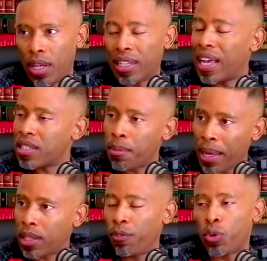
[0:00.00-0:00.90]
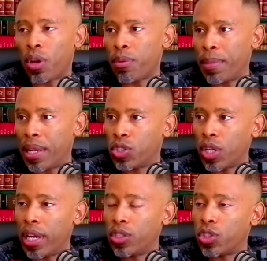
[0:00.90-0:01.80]
It doesn't matter if you have a
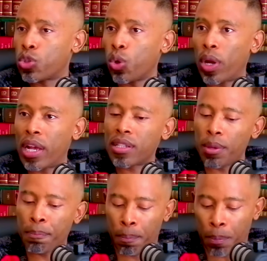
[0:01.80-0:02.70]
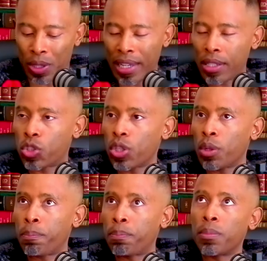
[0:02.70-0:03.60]
managing agent. So as a
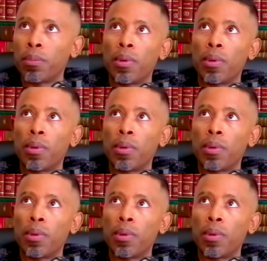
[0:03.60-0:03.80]
potential